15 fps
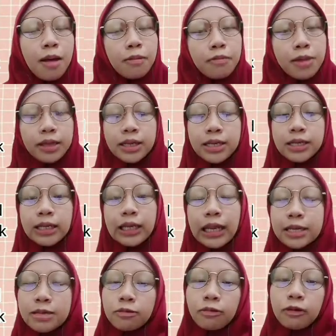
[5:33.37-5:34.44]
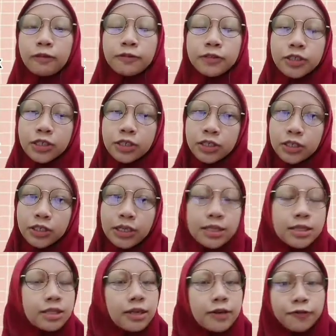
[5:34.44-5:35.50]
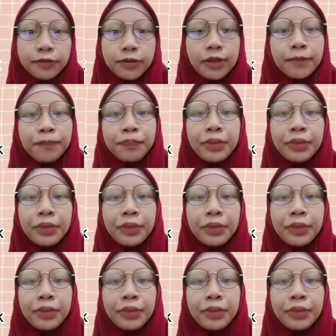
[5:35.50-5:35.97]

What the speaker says: But in classroom conversation, it's different.